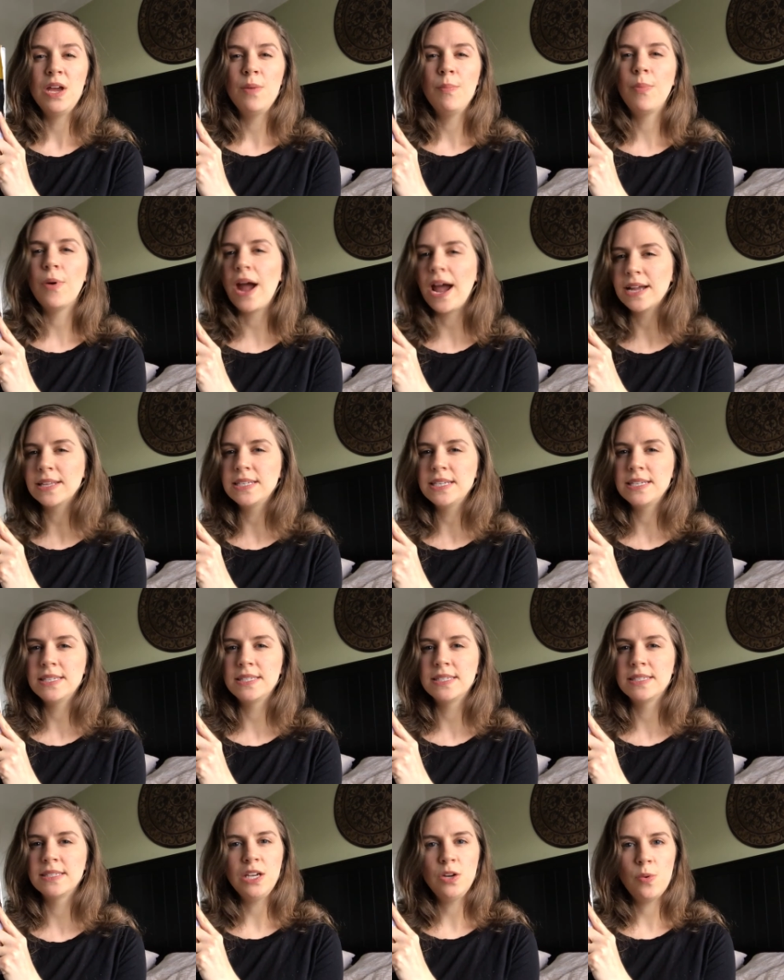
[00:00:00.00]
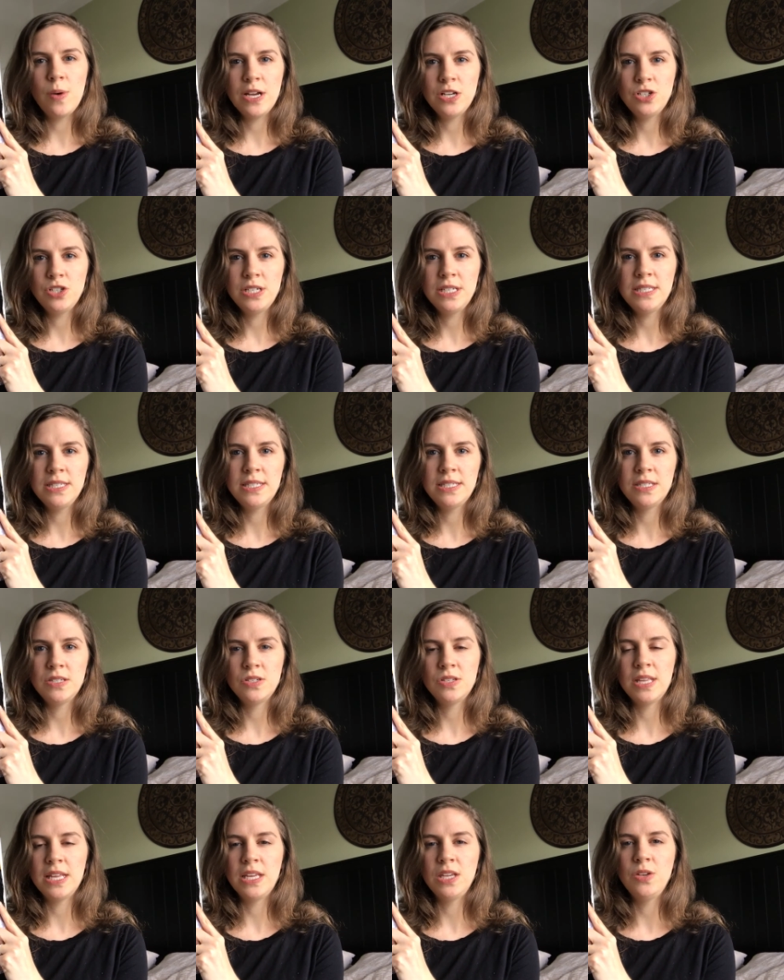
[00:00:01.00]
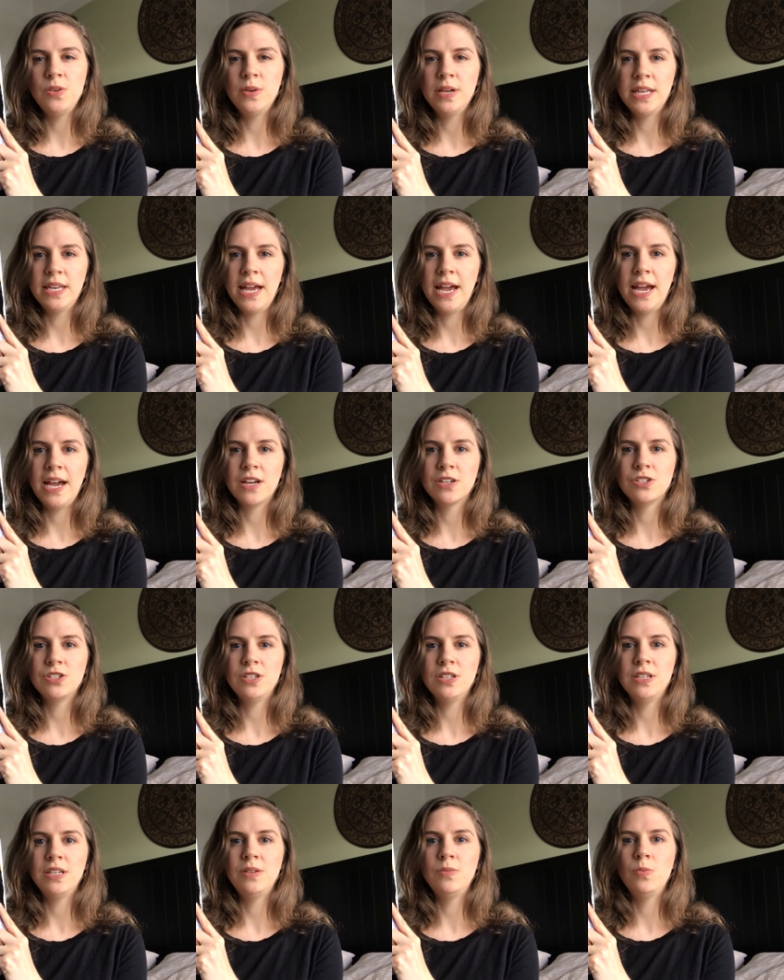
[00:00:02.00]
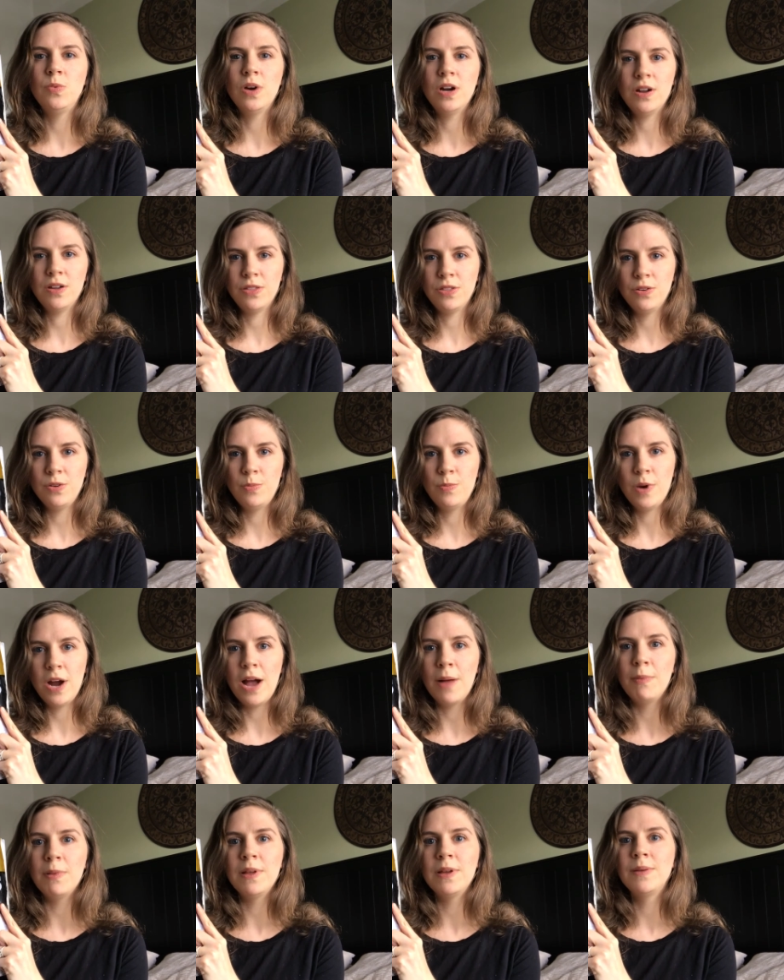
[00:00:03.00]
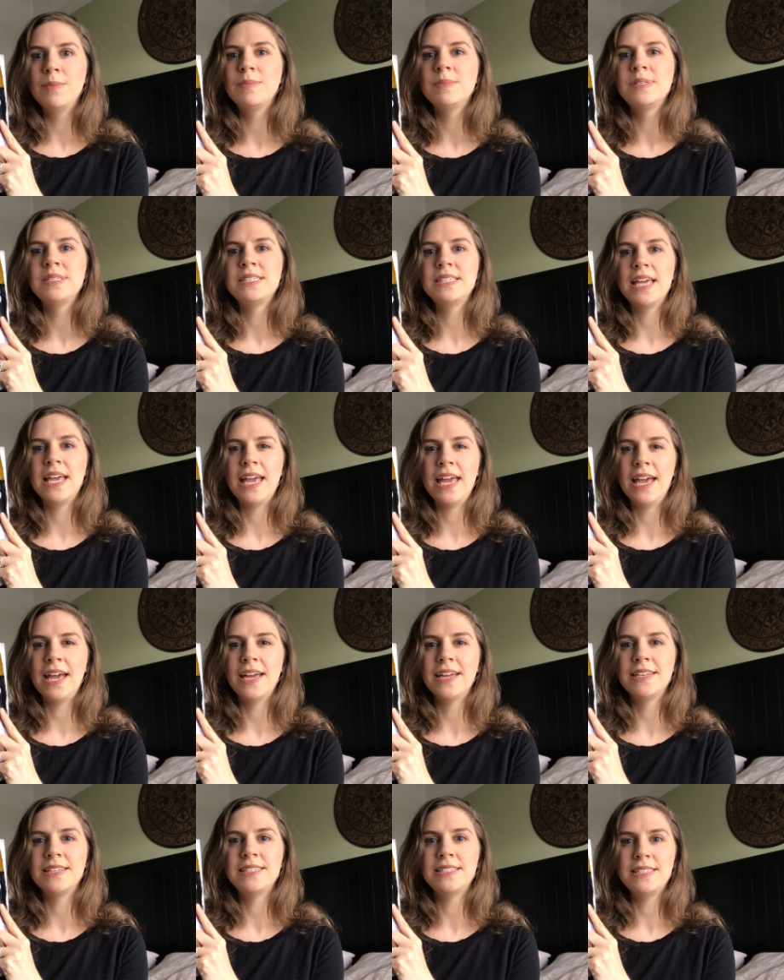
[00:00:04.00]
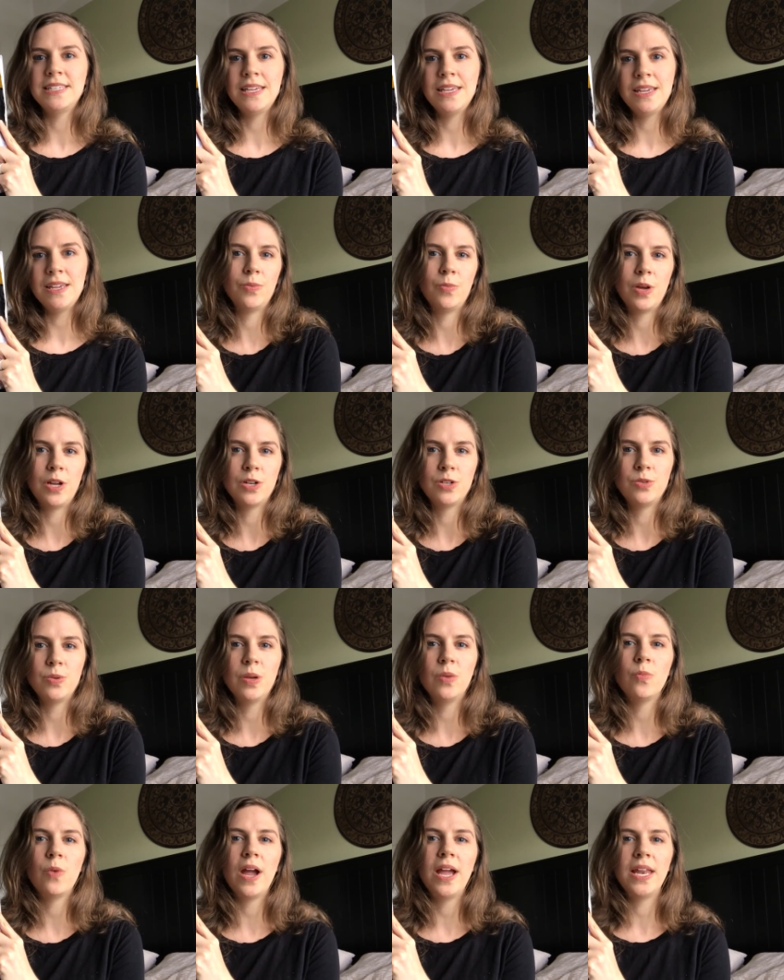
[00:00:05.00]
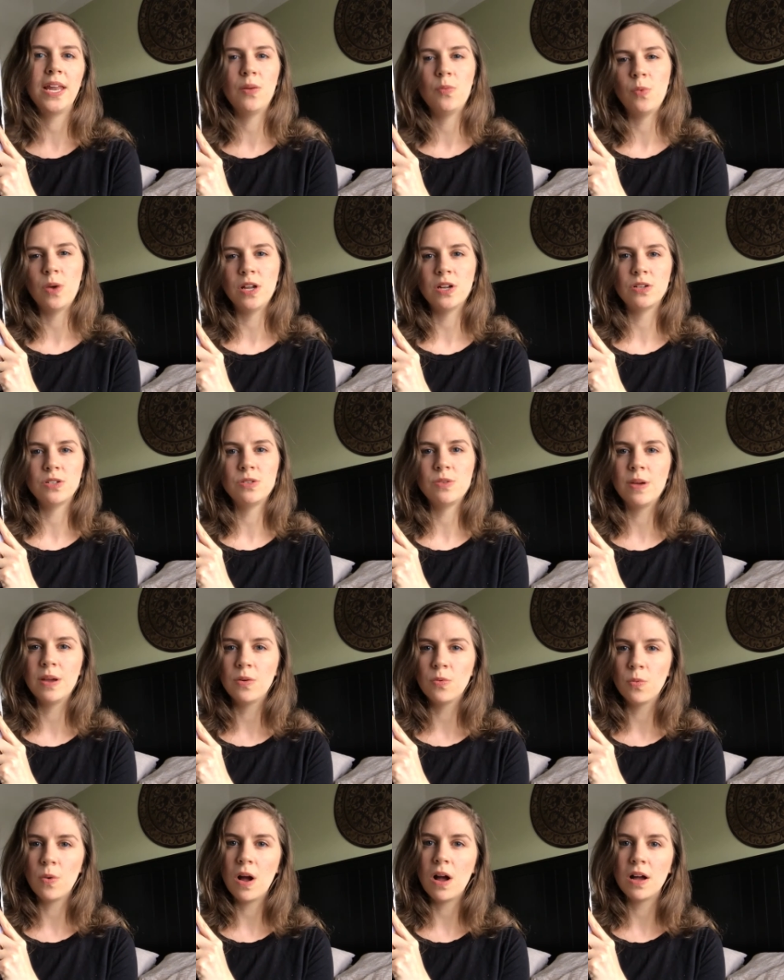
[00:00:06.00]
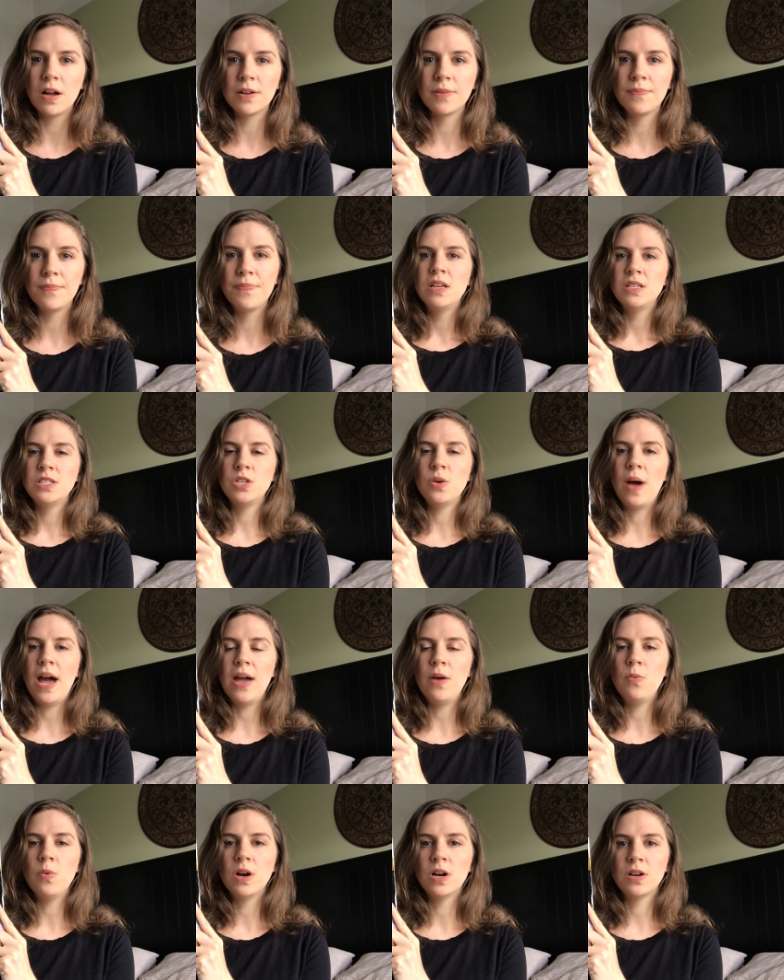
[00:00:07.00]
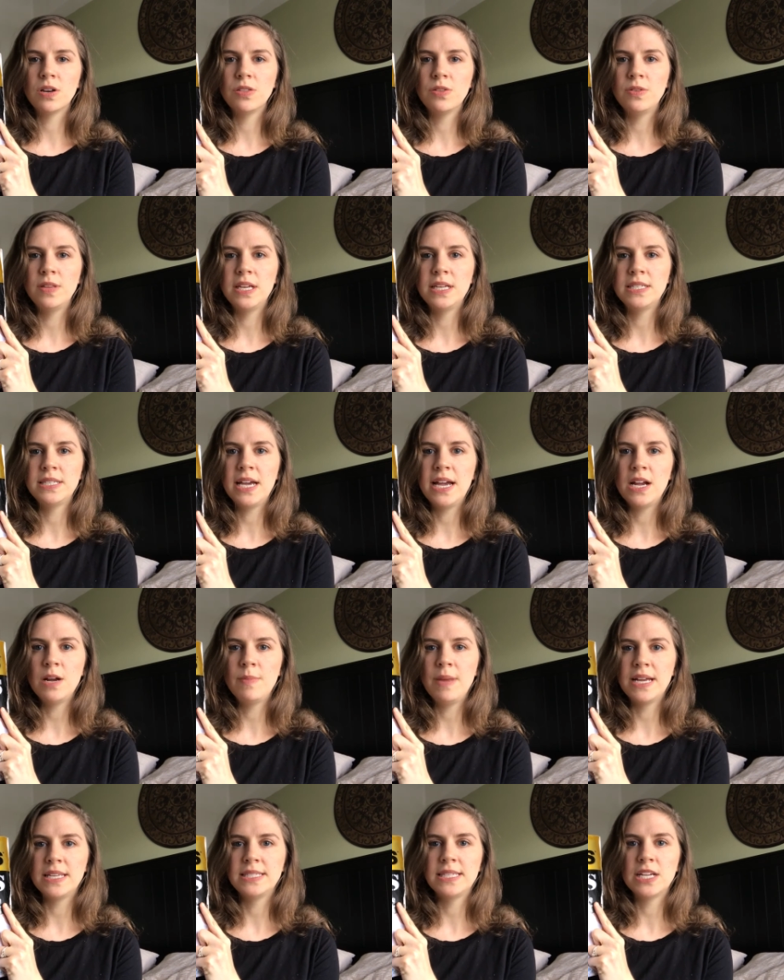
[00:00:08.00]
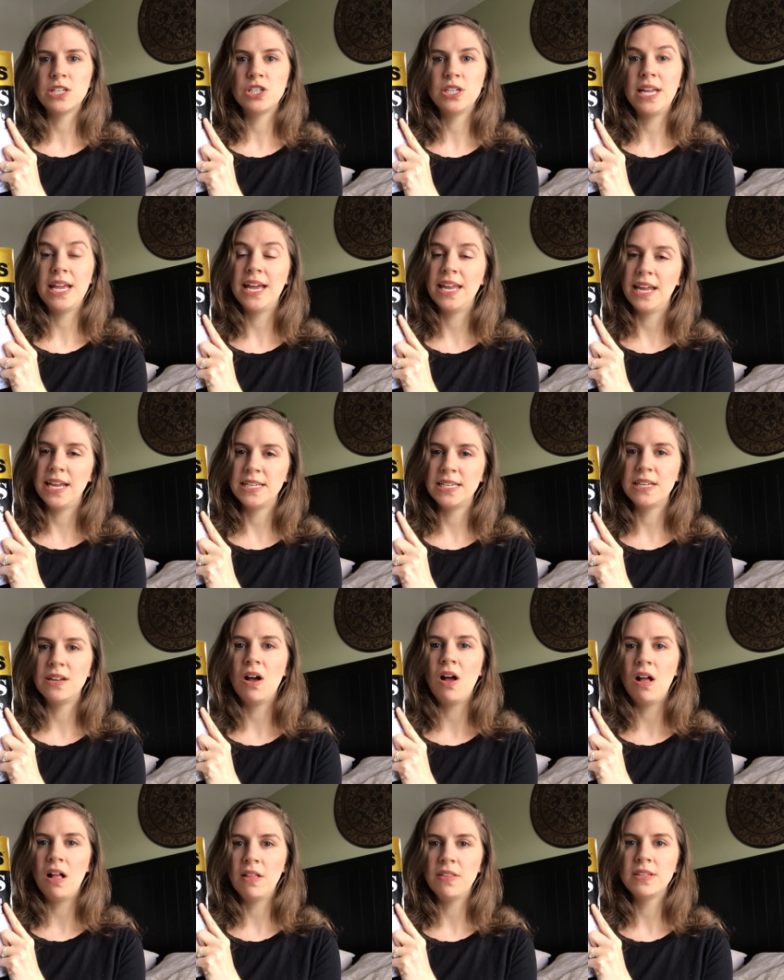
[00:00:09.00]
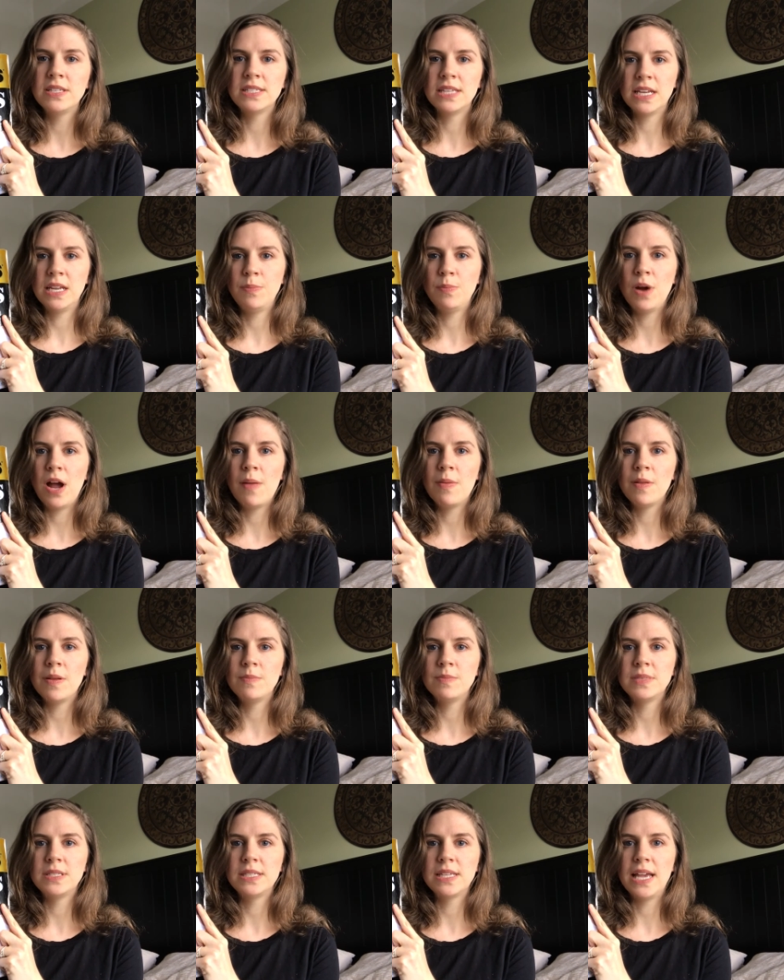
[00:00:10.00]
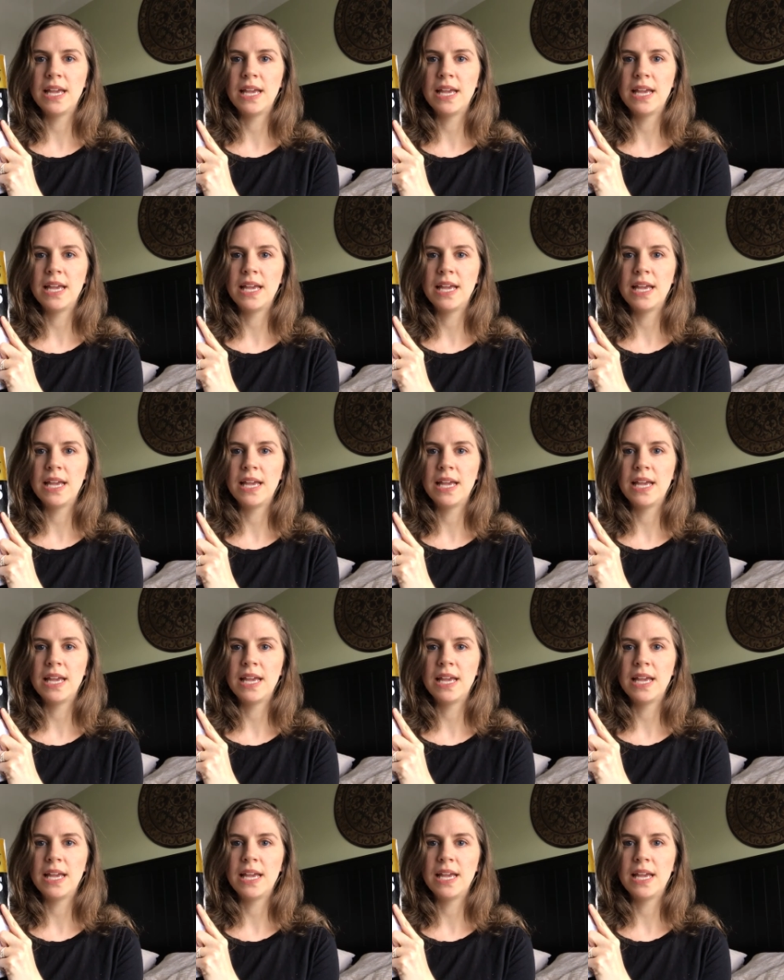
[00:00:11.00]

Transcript: practice questions so that you can actually work through problems and see what you're doing right and what you're doing wrong. So I worked through the entire math section and I did all the study problems.